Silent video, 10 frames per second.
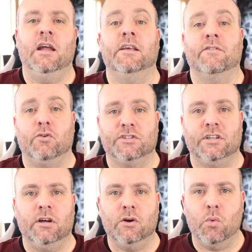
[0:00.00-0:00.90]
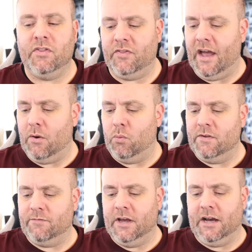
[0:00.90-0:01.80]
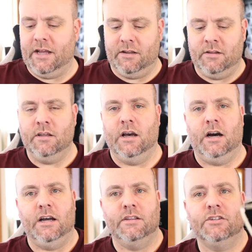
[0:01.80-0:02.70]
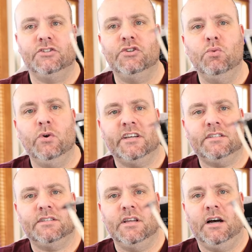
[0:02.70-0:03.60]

And then, of course, along with that, we've got uh, the two wicks,